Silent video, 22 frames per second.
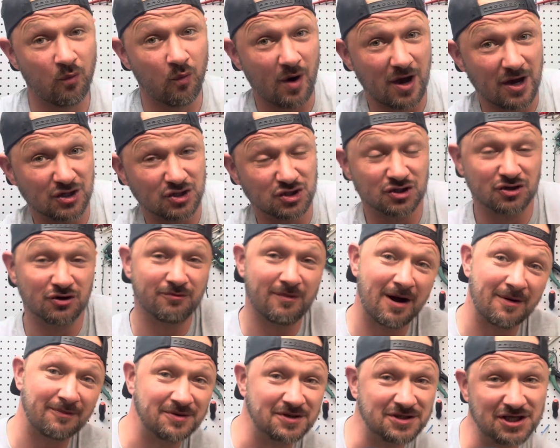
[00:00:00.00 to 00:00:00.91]
Where should
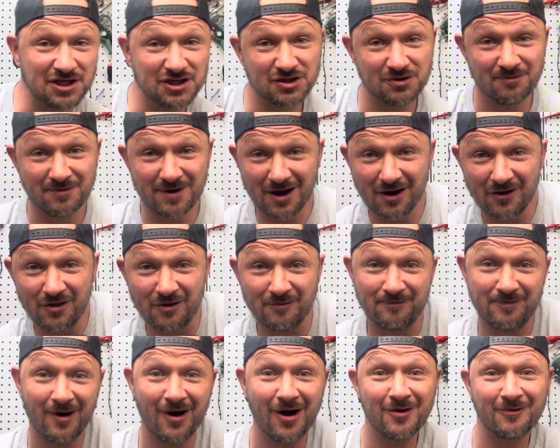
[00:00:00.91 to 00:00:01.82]
my position be on the
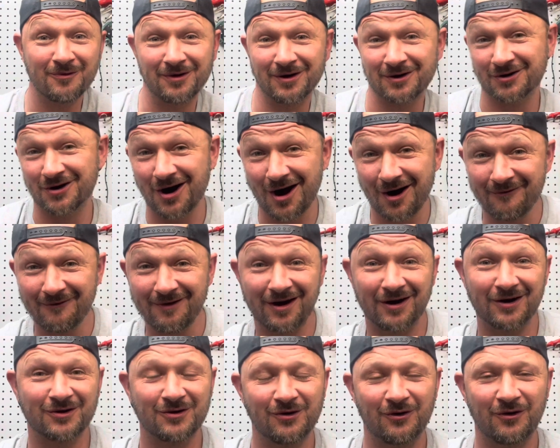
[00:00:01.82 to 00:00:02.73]
bike when I'm going around
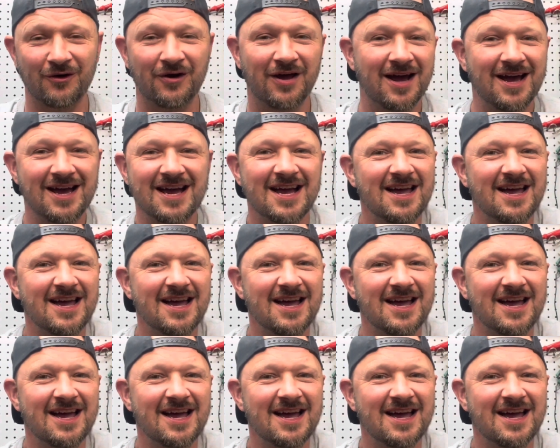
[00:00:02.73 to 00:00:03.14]
a corner?